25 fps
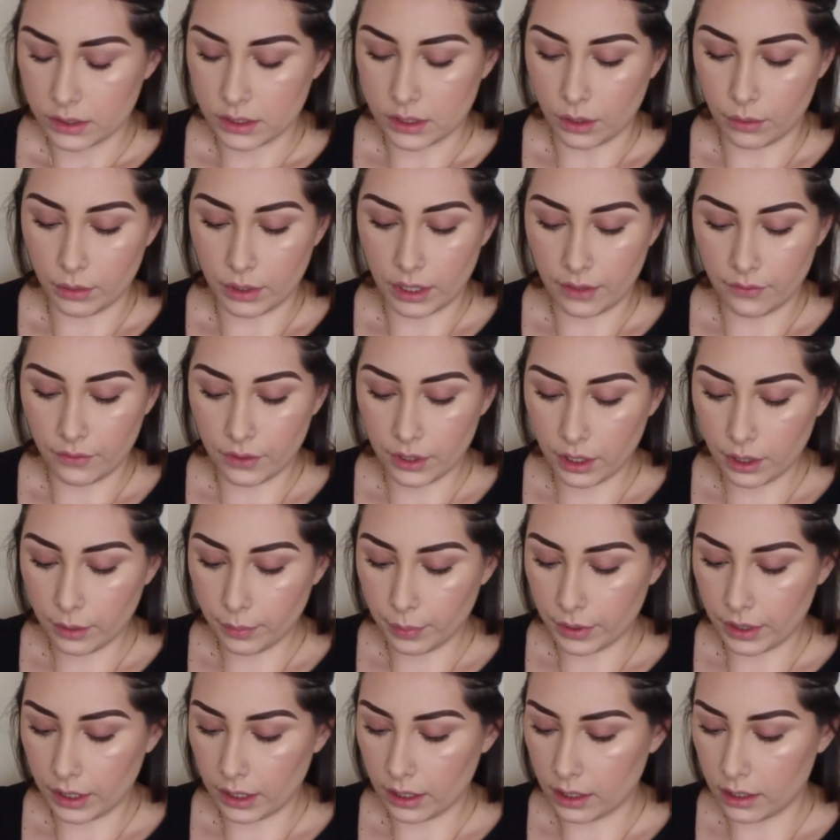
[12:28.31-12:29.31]
So whenever
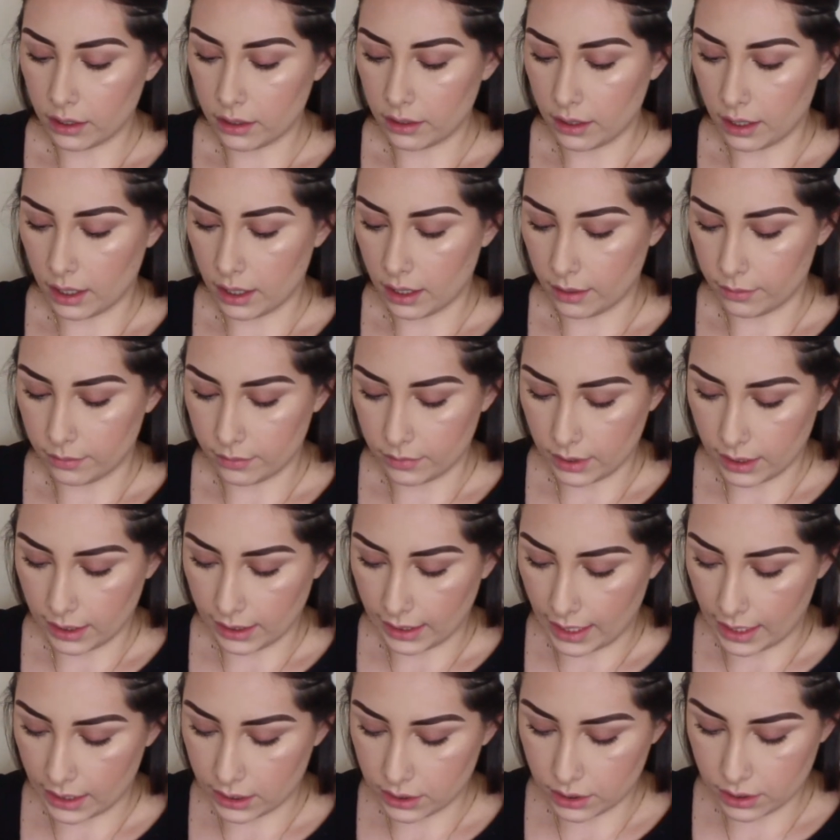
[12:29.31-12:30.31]
you're putting on
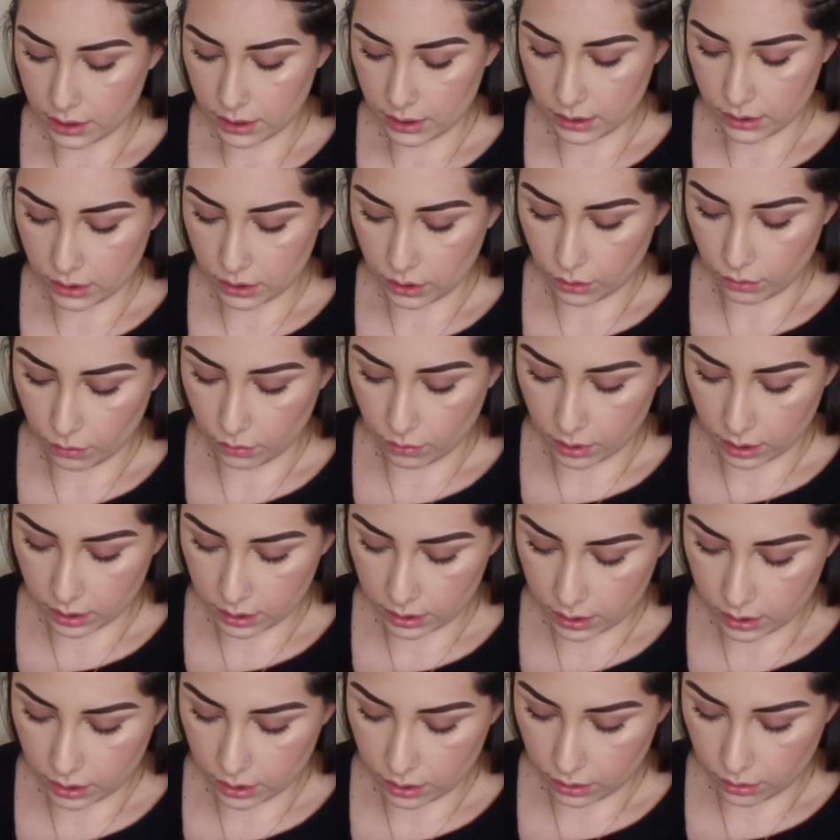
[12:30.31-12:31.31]
lashes, you
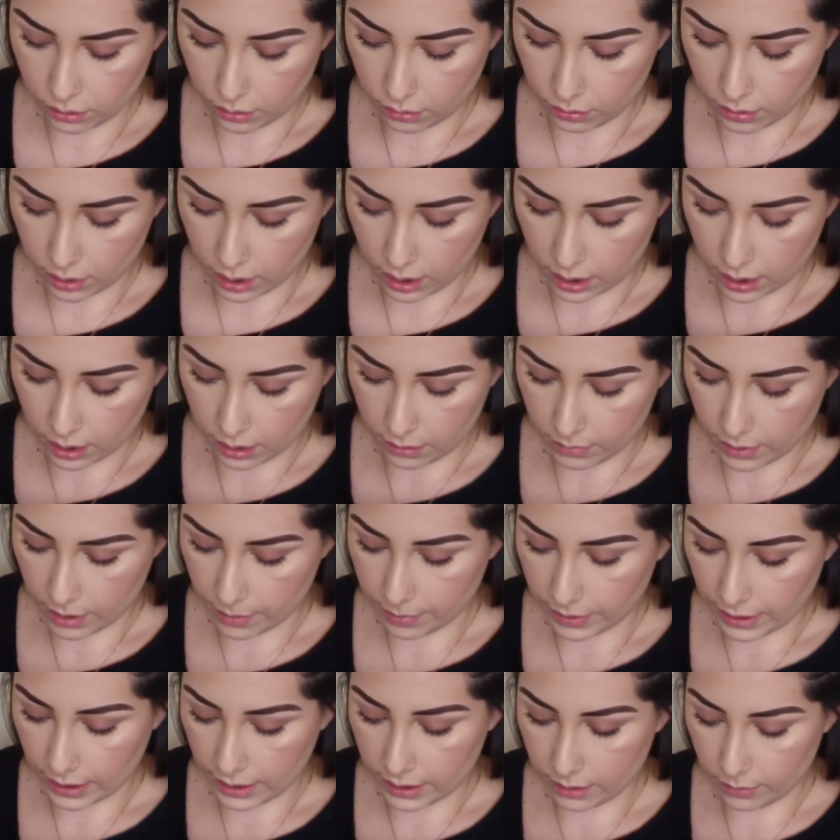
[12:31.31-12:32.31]
want to
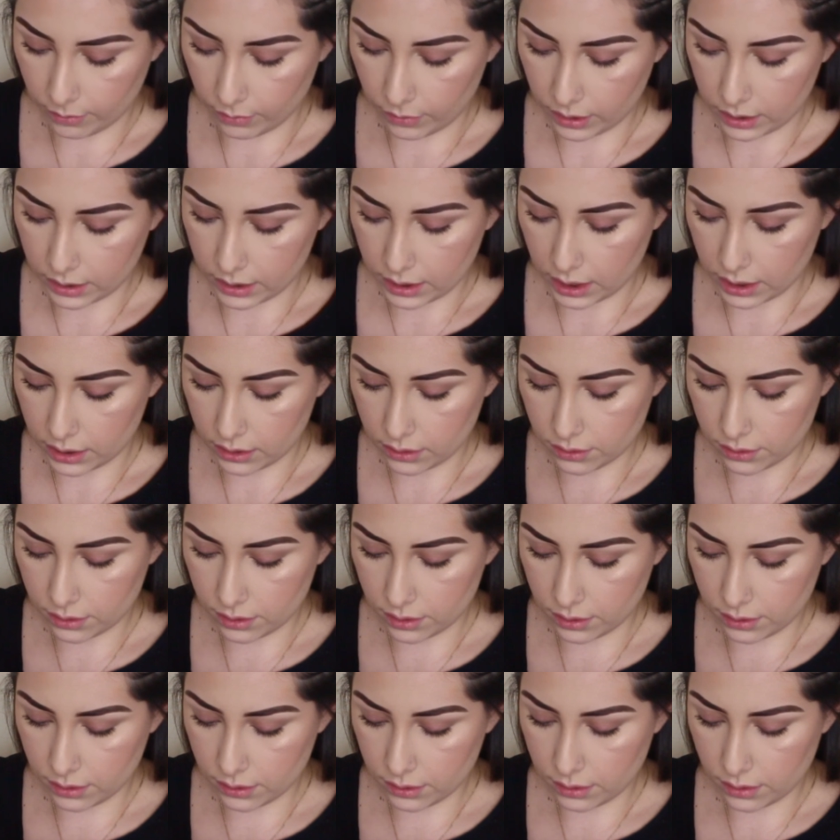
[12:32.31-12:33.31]
apply them with
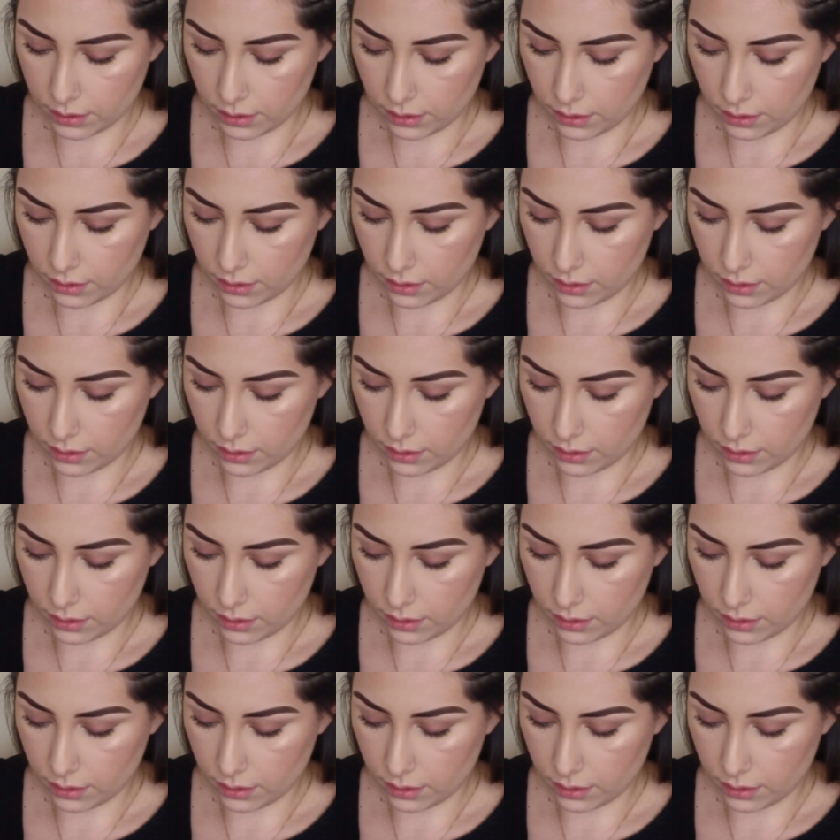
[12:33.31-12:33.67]
tweezers.